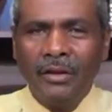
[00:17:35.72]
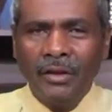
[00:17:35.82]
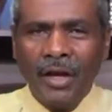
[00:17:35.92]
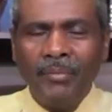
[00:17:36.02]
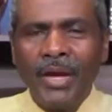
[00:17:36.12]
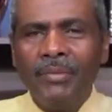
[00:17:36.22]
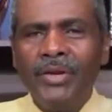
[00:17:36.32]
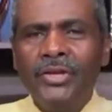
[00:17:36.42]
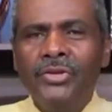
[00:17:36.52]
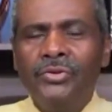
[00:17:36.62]
Now
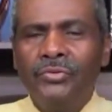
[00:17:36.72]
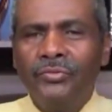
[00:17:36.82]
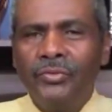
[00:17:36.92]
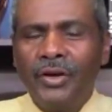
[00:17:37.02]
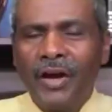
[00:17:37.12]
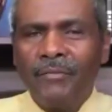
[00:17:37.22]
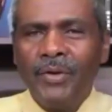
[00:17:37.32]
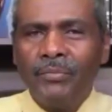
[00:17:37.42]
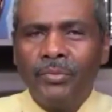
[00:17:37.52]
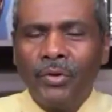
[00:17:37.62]
maybe you have
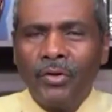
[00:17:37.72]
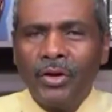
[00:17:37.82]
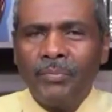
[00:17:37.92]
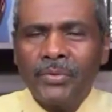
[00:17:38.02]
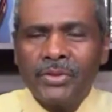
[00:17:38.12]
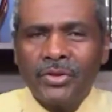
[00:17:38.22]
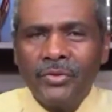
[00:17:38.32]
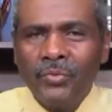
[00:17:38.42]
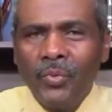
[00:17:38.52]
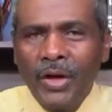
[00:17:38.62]
been brought up a
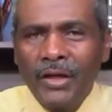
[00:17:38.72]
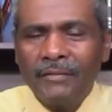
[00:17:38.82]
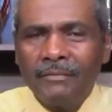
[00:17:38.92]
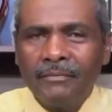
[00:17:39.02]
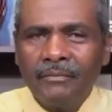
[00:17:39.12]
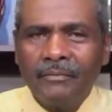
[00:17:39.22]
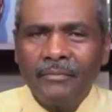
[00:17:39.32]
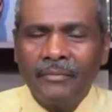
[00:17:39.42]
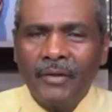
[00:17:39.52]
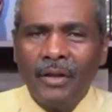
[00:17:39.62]
certain way.
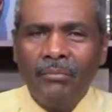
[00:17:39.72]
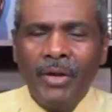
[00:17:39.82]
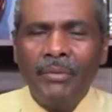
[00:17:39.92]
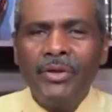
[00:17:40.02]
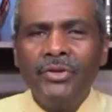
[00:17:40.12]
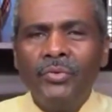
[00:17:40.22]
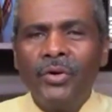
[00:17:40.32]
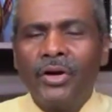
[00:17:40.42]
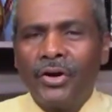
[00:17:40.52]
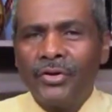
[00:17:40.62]
Maybe you
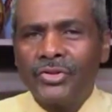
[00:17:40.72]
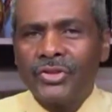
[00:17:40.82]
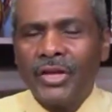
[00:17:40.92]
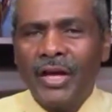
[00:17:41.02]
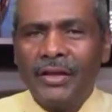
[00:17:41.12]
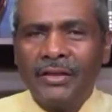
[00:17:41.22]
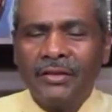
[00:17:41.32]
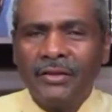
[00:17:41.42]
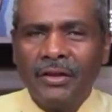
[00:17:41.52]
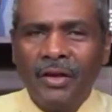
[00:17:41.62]
were cursed at.
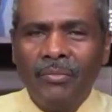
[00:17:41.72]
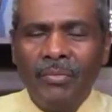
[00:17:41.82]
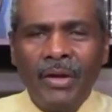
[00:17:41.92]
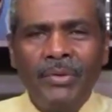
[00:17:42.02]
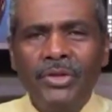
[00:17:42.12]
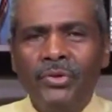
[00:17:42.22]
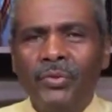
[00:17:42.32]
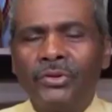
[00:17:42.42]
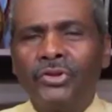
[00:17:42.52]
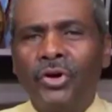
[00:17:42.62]
Maybe you
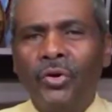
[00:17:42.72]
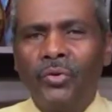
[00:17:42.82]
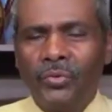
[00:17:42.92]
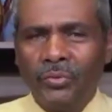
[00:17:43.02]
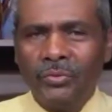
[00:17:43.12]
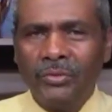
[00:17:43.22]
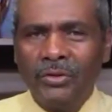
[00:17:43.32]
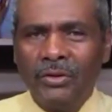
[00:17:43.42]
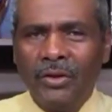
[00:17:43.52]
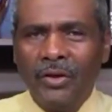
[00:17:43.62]
were told
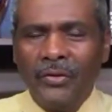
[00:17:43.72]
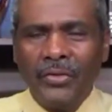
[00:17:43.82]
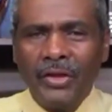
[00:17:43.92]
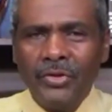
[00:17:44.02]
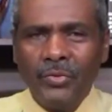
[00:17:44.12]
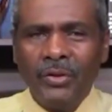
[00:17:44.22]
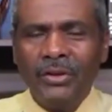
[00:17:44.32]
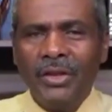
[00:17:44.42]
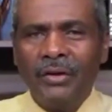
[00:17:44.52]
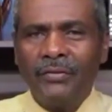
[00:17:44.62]
that you would
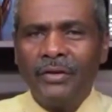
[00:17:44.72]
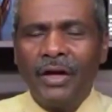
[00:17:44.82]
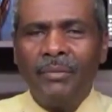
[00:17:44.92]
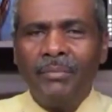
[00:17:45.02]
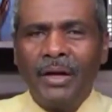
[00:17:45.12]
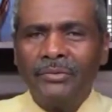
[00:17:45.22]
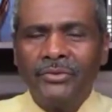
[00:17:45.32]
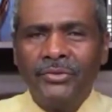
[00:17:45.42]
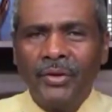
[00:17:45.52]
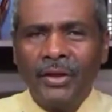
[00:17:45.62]
never
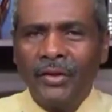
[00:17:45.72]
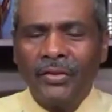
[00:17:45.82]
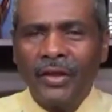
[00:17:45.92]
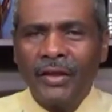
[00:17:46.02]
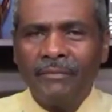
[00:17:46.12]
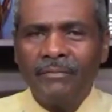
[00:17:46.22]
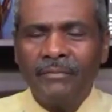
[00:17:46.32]
amount to anything.